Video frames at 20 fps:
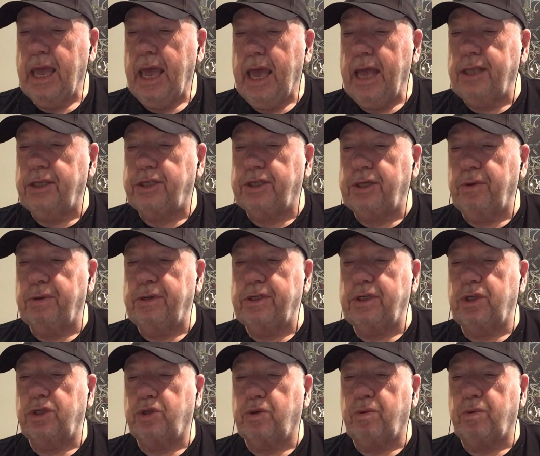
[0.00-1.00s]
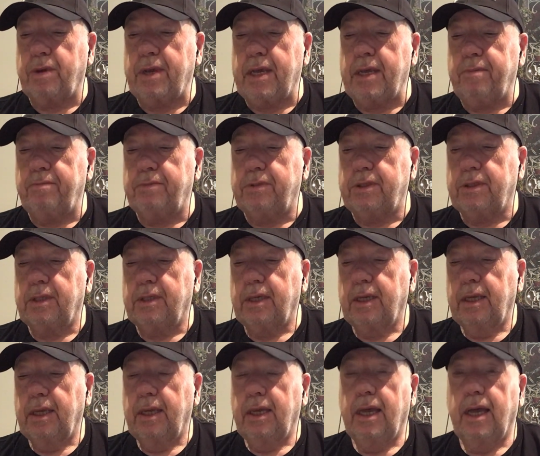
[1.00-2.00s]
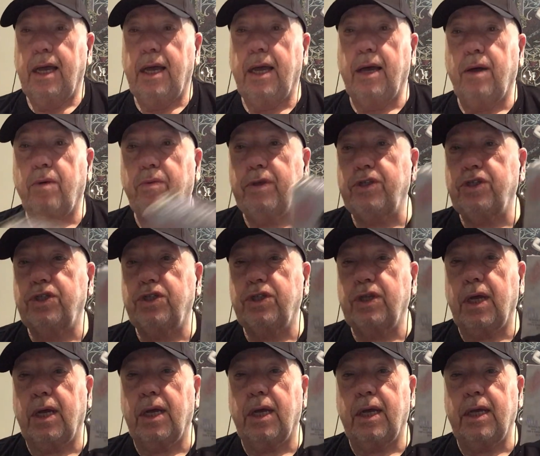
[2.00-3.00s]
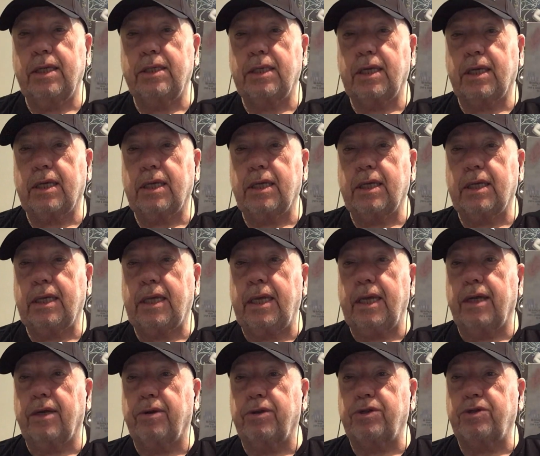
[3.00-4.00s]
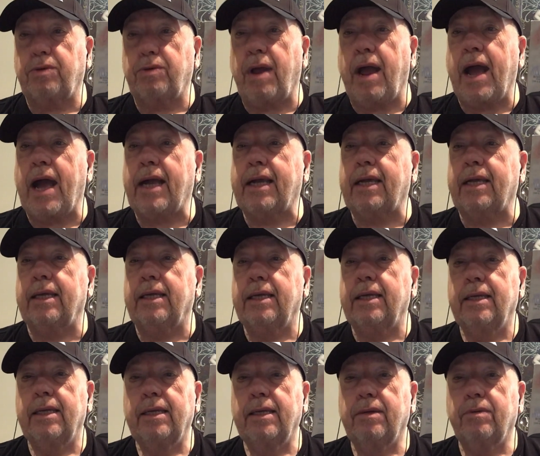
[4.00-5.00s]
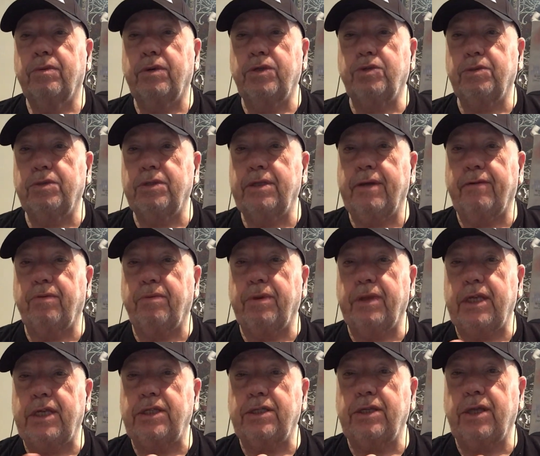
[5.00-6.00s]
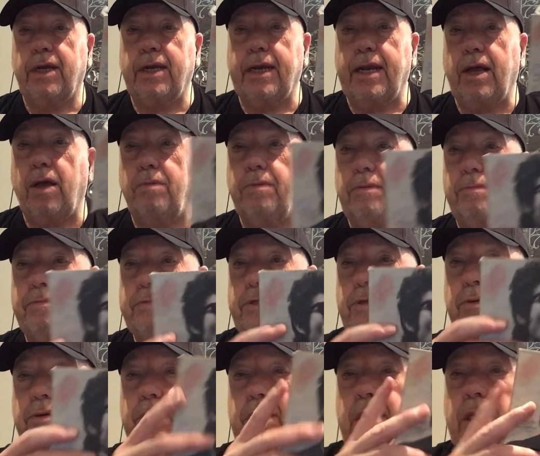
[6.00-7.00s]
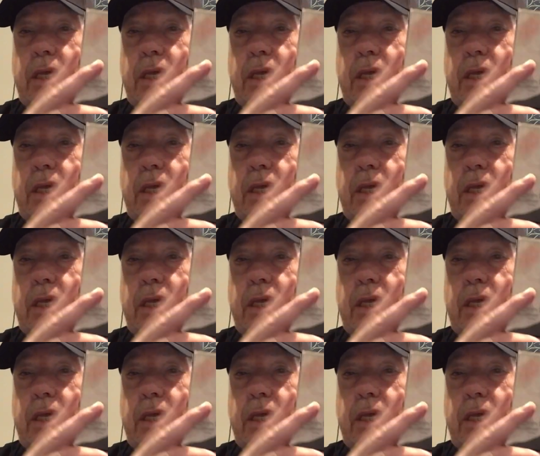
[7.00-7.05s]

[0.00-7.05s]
And Series of Dreams, which is a killer track, which was never released on an album. So